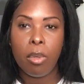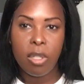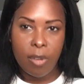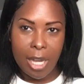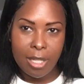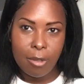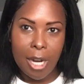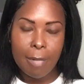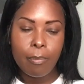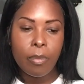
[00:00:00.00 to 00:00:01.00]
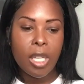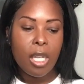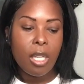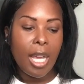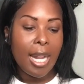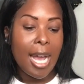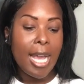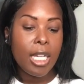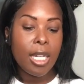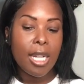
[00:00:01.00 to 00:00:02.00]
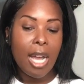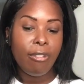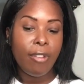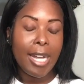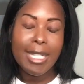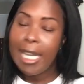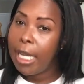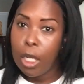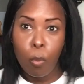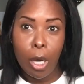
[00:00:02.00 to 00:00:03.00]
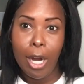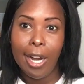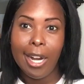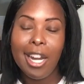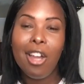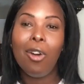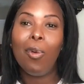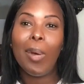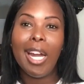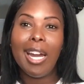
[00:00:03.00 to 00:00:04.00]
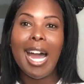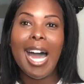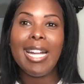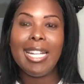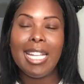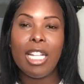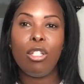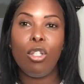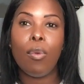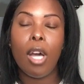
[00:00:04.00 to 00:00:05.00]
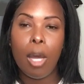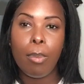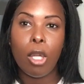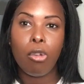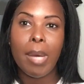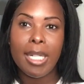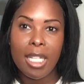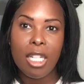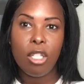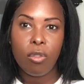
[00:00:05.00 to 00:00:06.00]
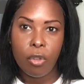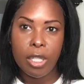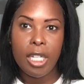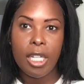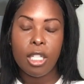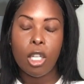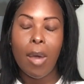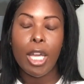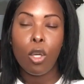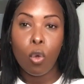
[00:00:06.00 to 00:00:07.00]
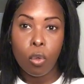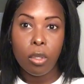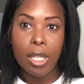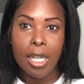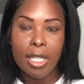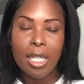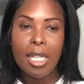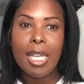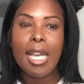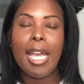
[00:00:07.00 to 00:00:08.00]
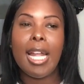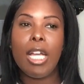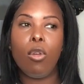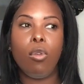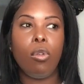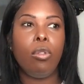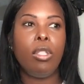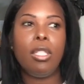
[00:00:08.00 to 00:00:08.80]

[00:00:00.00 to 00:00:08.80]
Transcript: device, right? And I could not find anywhere where I needed to upload my DD-214. So I Googled it, and I Googled